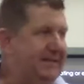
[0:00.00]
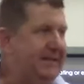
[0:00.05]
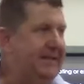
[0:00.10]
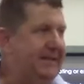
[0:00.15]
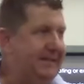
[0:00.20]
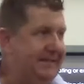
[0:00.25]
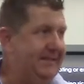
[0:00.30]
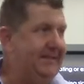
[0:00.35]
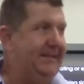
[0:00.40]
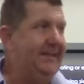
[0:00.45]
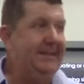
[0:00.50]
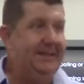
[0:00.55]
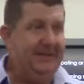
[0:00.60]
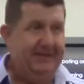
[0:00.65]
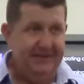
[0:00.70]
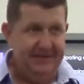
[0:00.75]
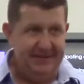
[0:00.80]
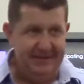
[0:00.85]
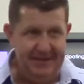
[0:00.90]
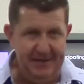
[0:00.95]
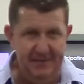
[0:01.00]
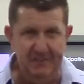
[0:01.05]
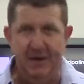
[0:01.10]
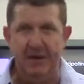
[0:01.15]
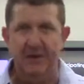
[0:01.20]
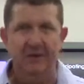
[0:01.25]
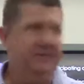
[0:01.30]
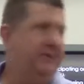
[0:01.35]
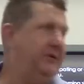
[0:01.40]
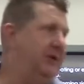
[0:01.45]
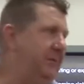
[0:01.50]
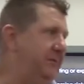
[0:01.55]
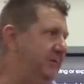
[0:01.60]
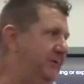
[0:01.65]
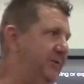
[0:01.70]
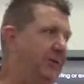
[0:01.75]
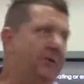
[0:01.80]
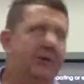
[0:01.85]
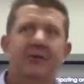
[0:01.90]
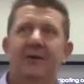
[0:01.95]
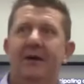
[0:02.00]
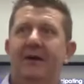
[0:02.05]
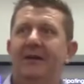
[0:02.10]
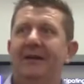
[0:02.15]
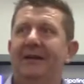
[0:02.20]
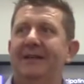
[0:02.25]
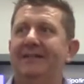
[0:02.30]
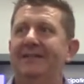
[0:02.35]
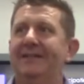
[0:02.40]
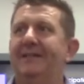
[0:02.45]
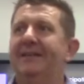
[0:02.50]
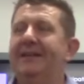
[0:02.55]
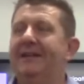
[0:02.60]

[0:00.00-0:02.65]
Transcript: and see the amount of germs all around us,